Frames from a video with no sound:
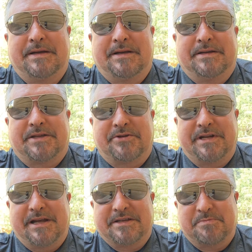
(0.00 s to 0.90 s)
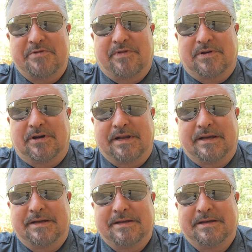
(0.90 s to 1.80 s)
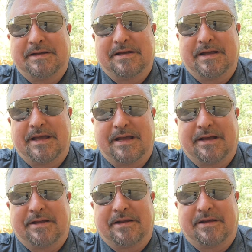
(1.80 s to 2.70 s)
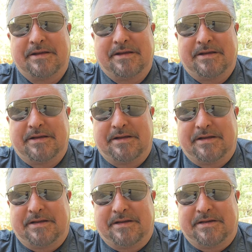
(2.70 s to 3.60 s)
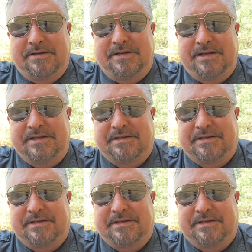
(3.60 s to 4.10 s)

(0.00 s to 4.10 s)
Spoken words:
So she does move on, and she